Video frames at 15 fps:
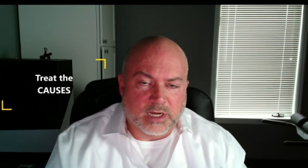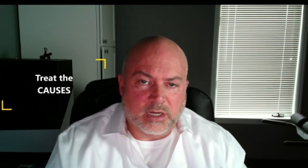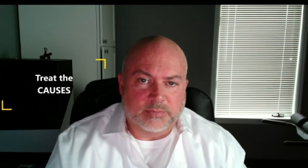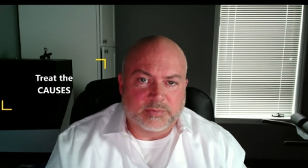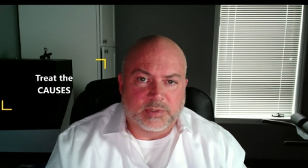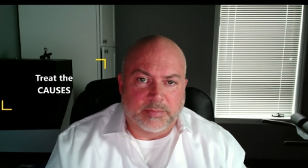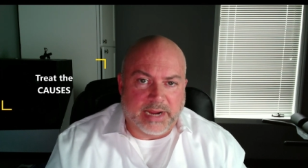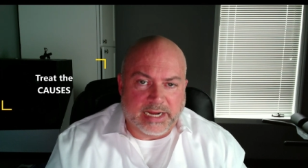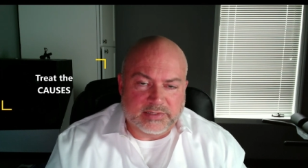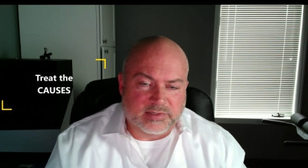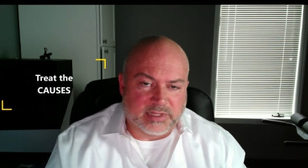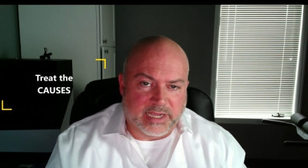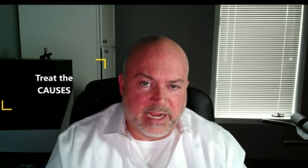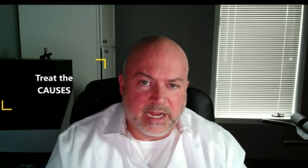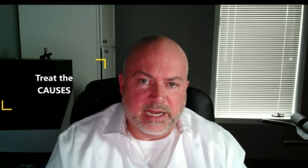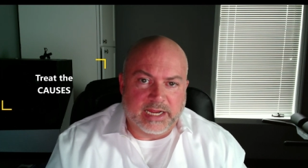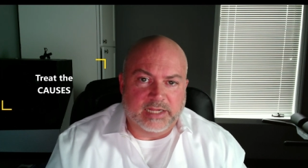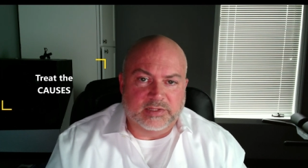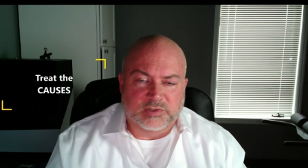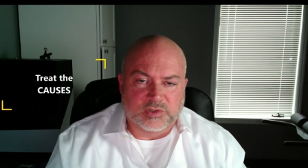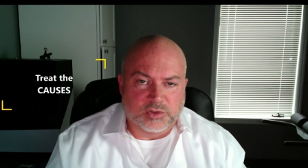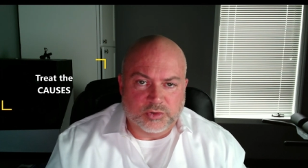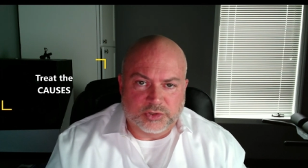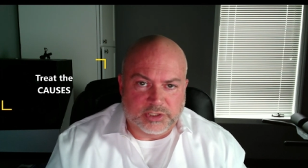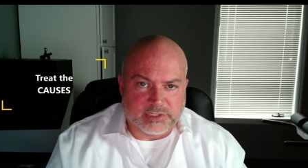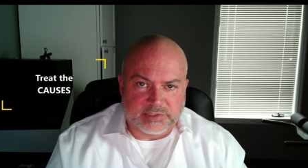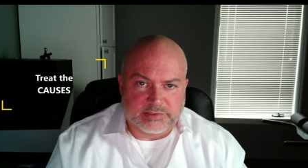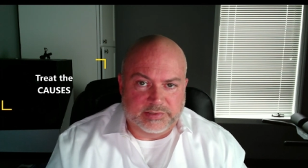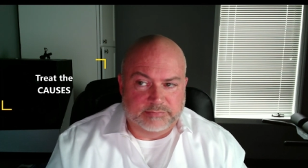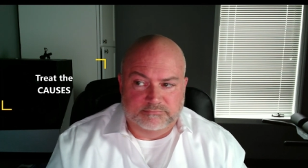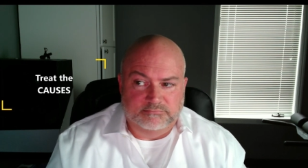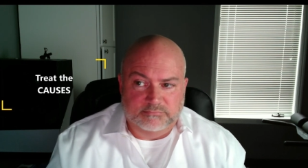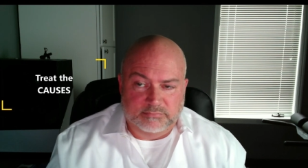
up, to mask the headache. The solution is